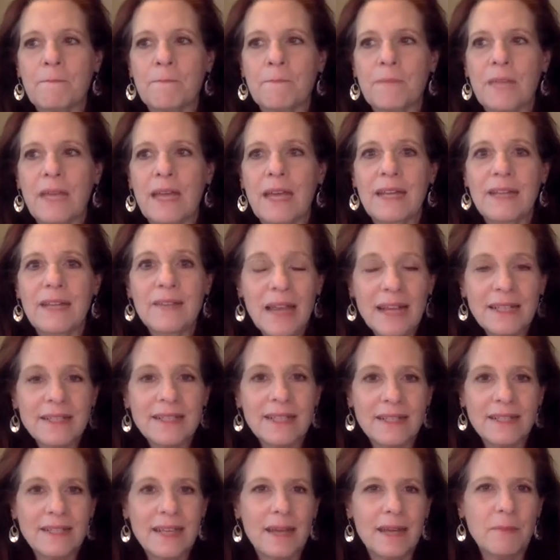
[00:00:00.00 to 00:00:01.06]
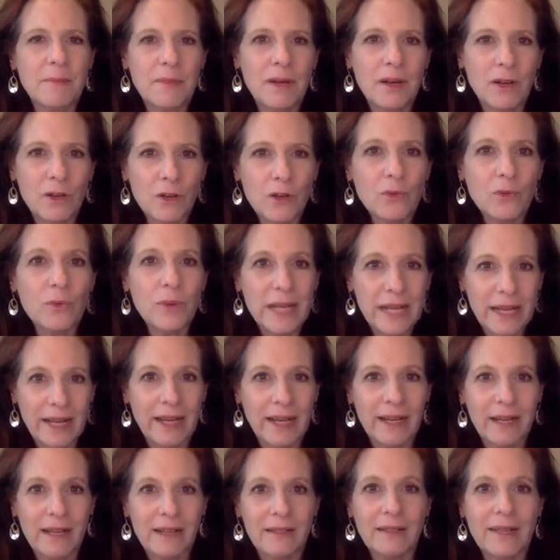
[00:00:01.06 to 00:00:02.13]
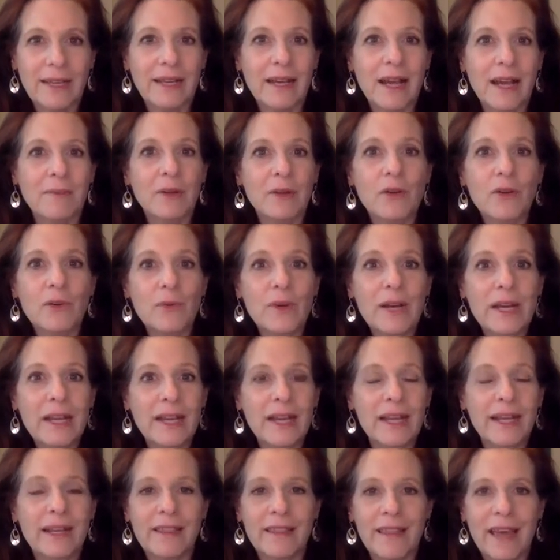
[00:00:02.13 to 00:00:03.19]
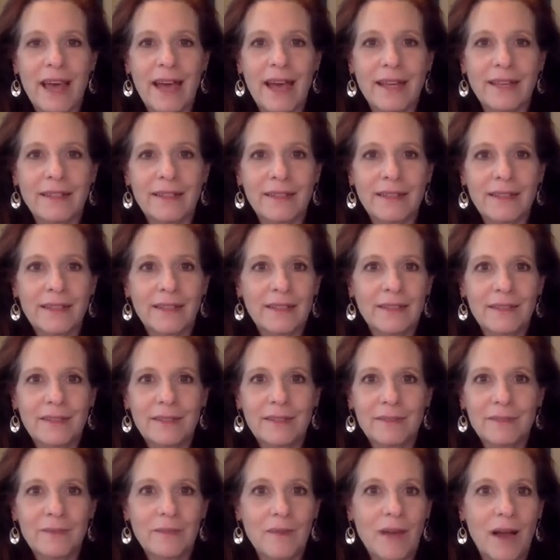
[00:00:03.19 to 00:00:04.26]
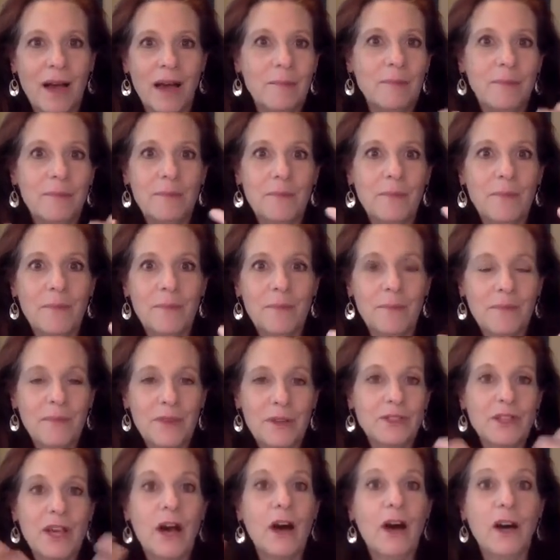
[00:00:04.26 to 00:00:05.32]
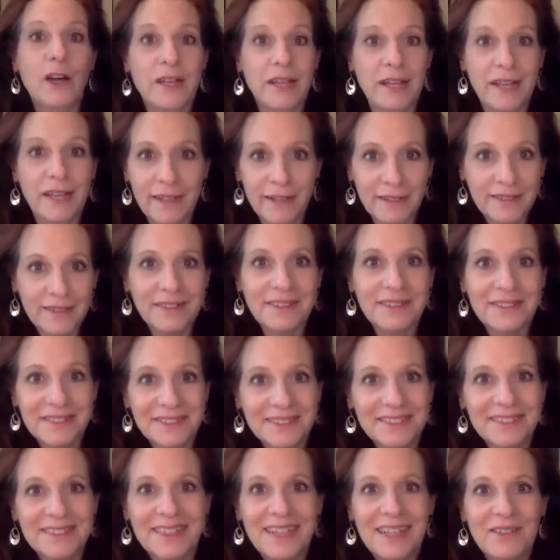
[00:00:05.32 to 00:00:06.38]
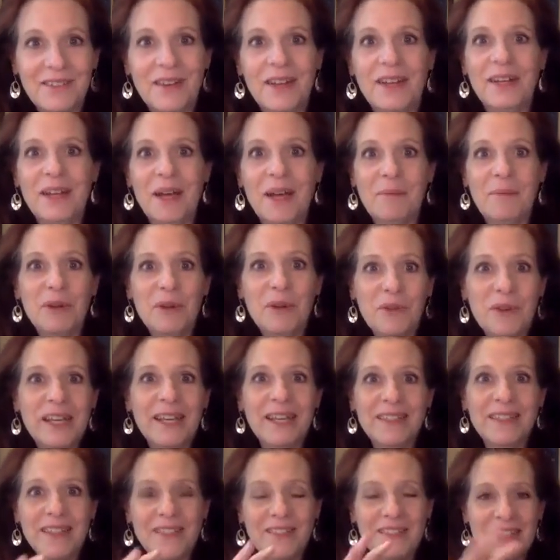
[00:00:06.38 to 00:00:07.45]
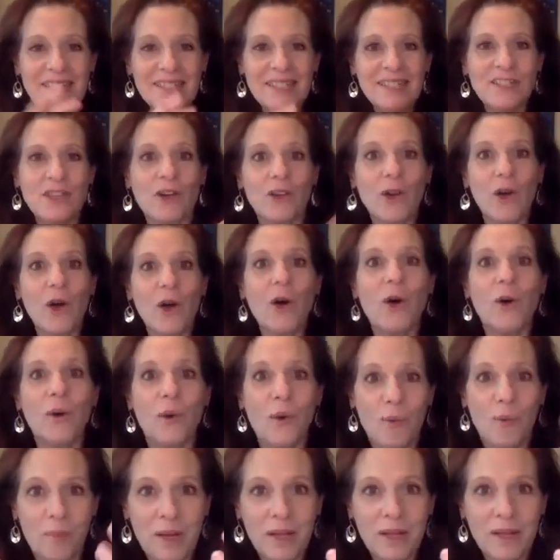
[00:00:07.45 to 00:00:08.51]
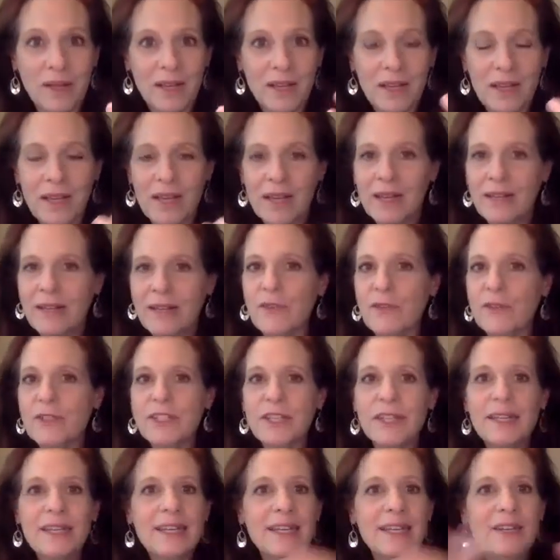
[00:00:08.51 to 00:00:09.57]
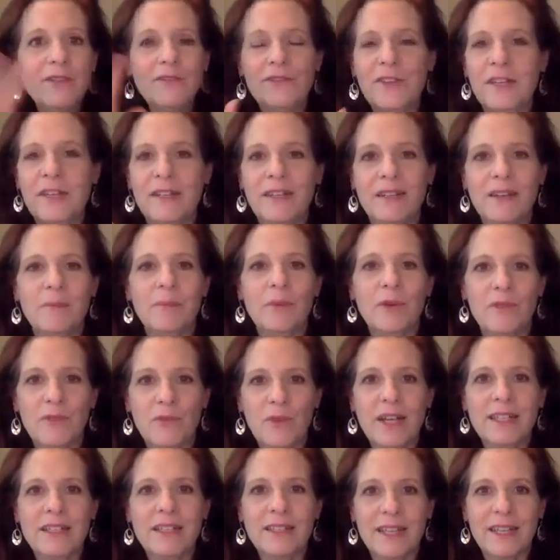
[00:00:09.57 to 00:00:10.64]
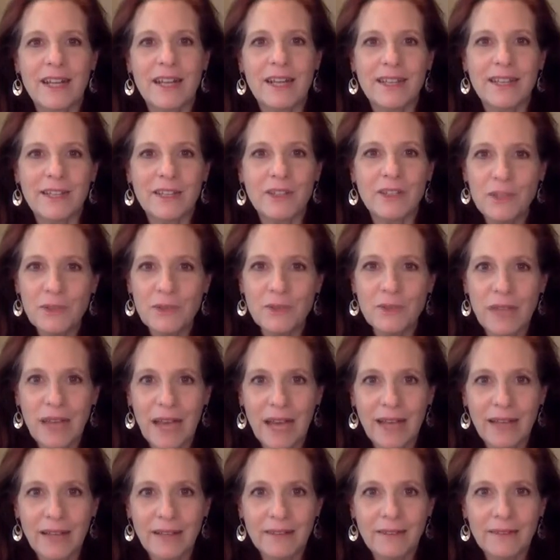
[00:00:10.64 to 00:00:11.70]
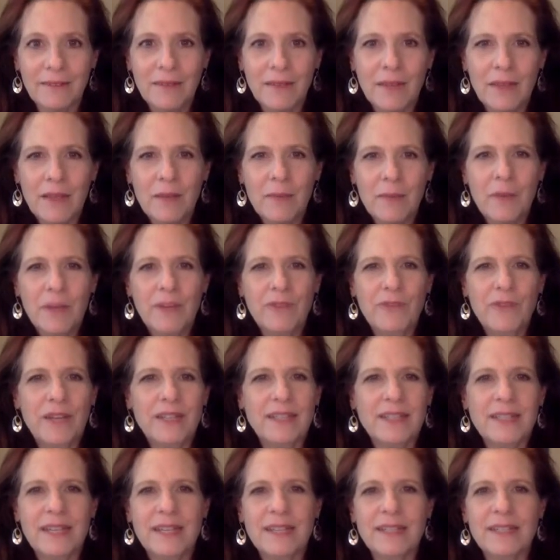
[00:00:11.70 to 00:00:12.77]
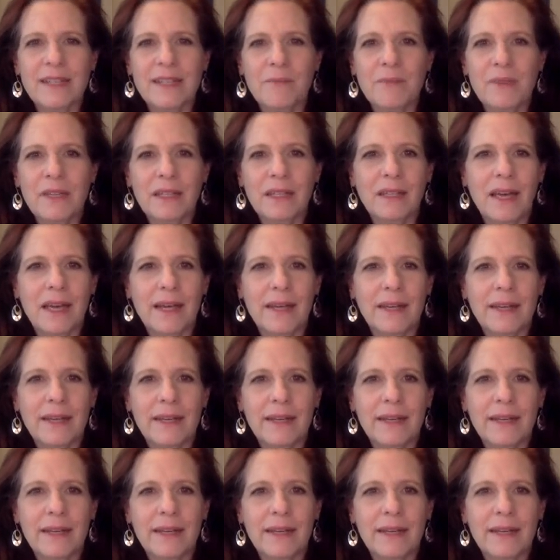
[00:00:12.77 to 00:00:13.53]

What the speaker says: And in that sense, I'm agreeing that there's a honey, right? I'm agreeing that this is our home. Now there's an infinite number of ways that I can do that. But if I say something like,